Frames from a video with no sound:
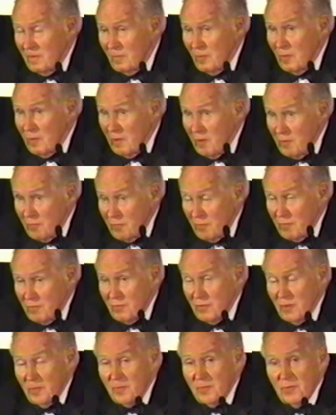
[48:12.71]

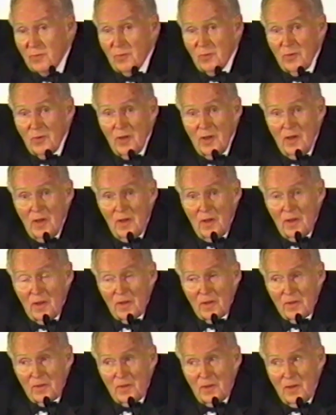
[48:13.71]
relationship to
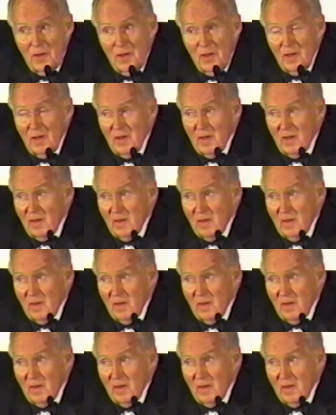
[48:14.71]
the